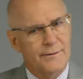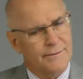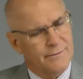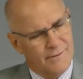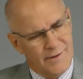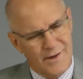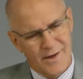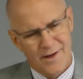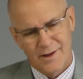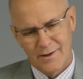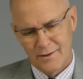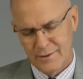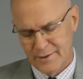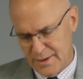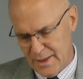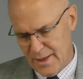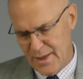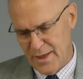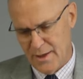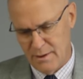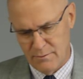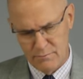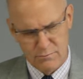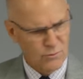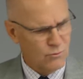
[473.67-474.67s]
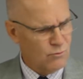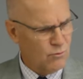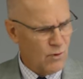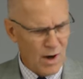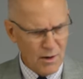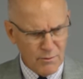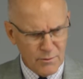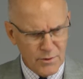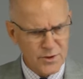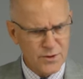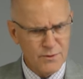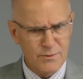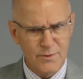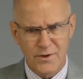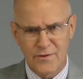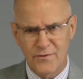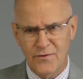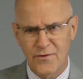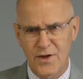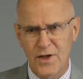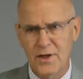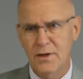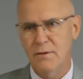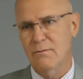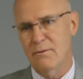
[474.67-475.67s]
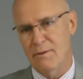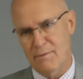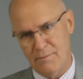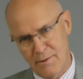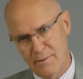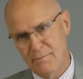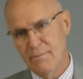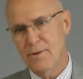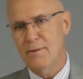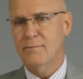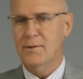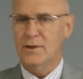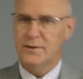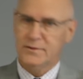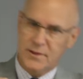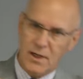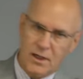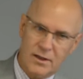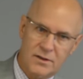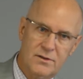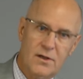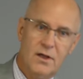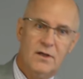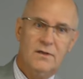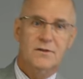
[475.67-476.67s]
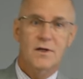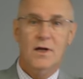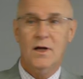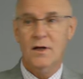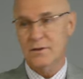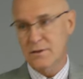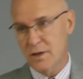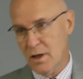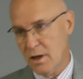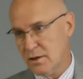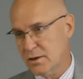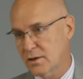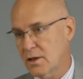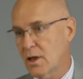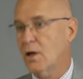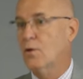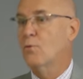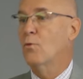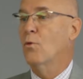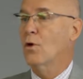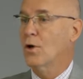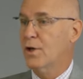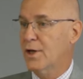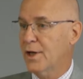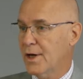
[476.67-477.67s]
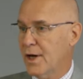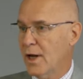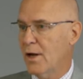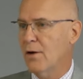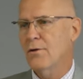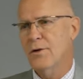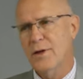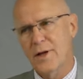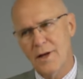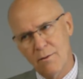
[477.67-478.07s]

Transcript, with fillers: Well, yeah, well, why would you be offended? Talk, talk, talk, talk, talk, work it out.